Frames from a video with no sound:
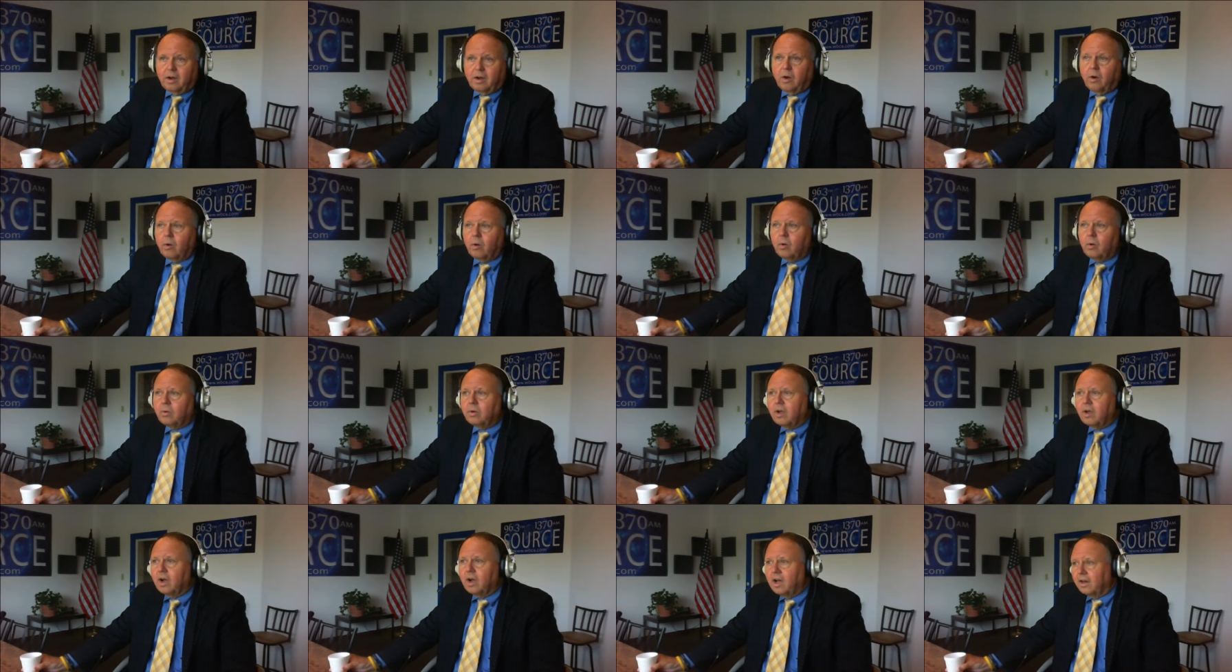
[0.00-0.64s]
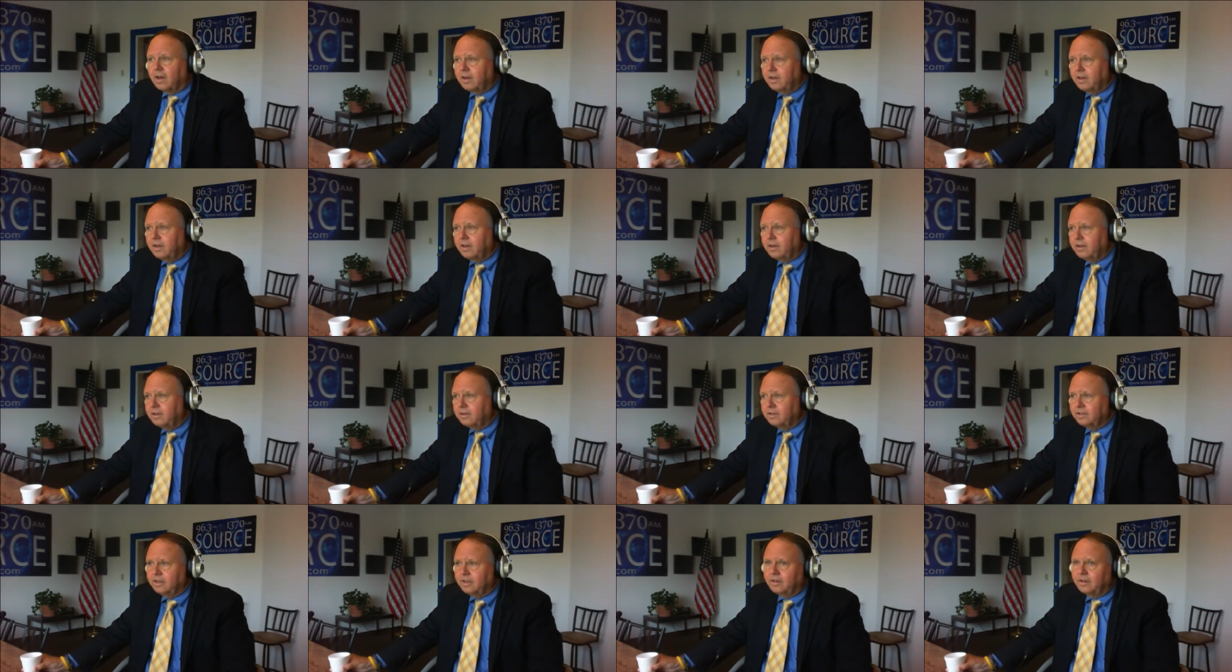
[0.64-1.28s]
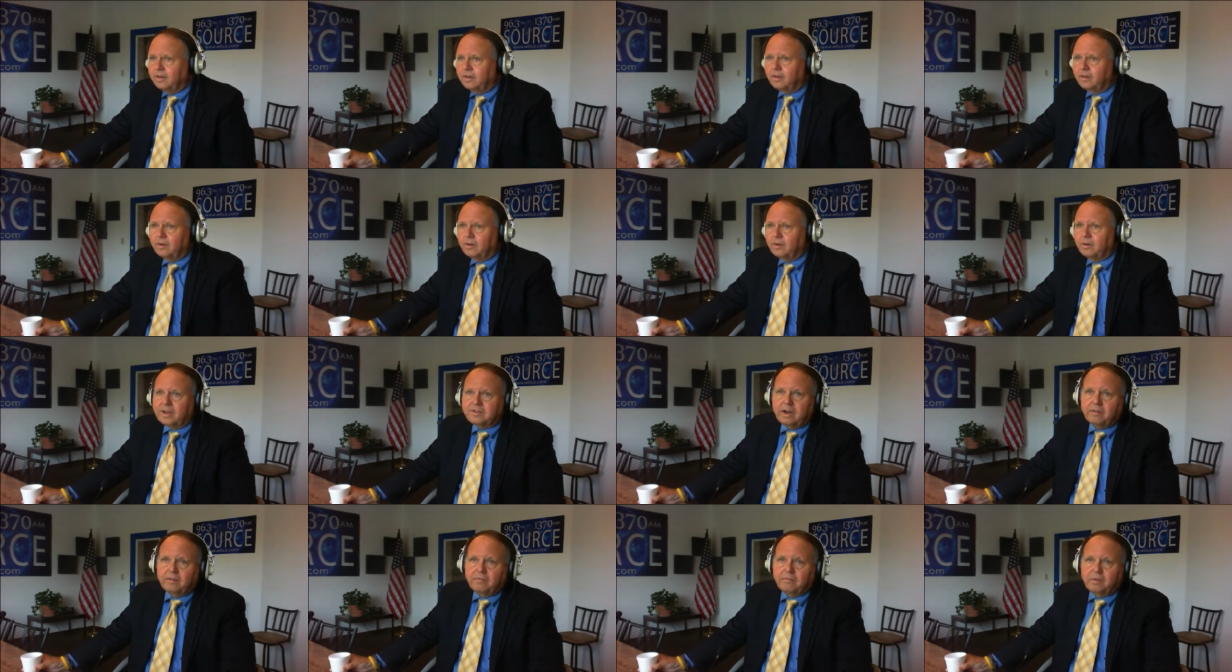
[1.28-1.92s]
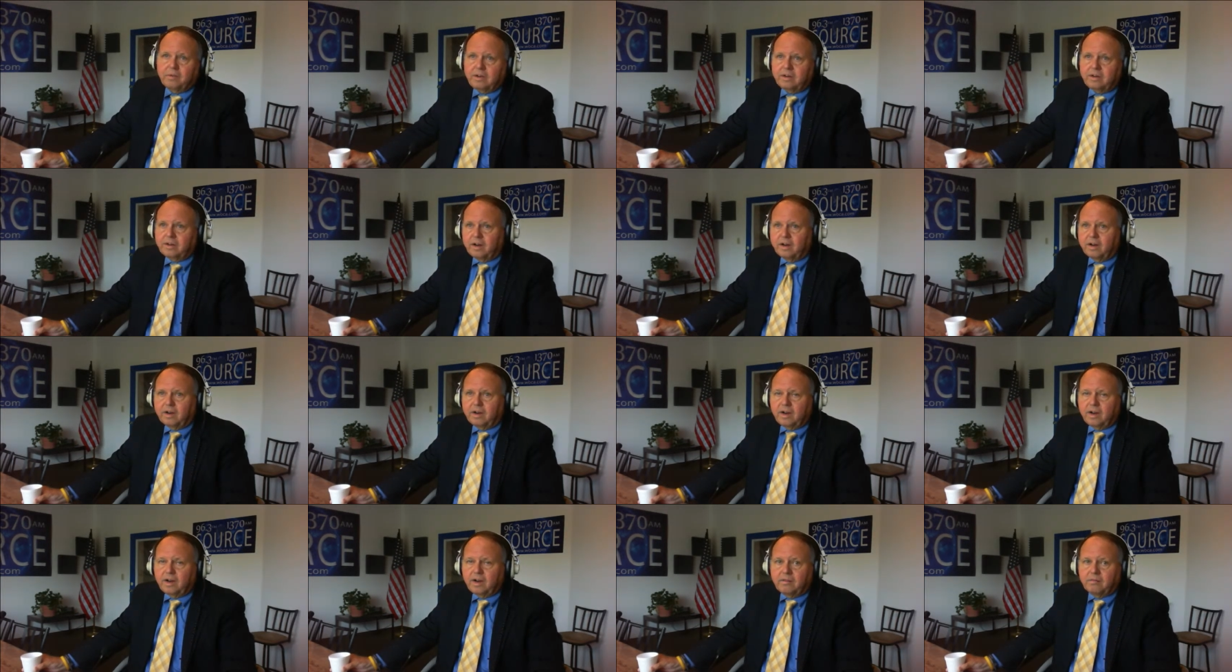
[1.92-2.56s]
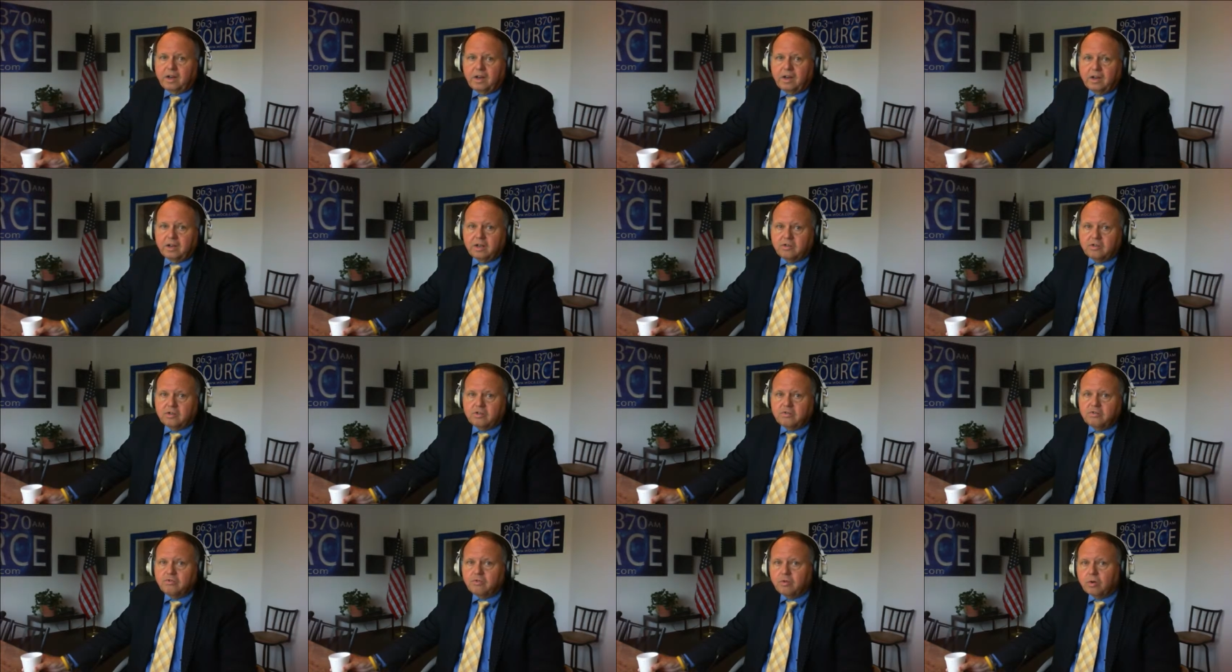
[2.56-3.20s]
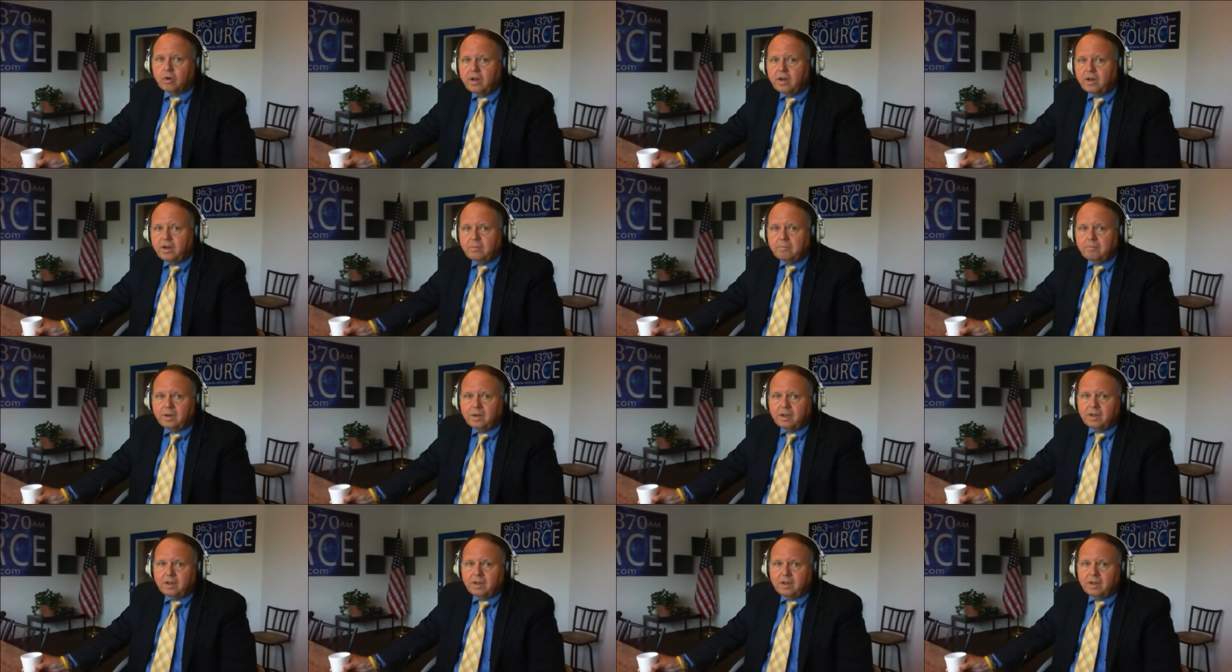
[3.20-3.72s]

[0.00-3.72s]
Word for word: oh golly, you know that's every every kid's dream.